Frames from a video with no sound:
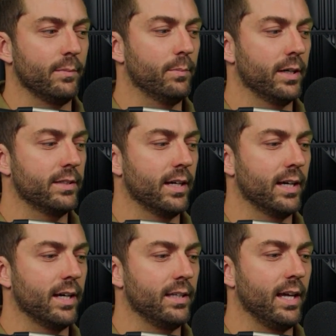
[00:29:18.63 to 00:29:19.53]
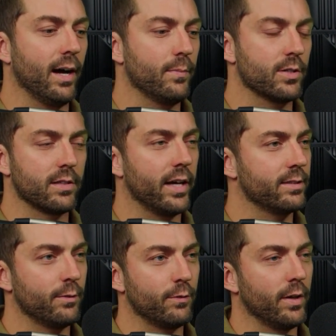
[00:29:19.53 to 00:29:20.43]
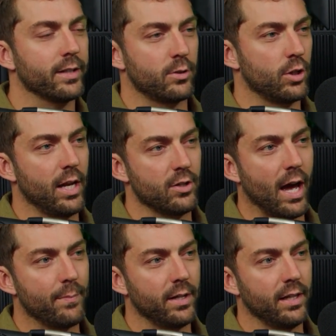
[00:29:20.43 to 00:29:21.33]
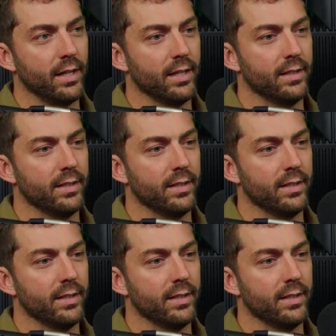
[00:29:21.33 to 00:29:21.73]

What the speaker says: But yeah, just lots of change happening, and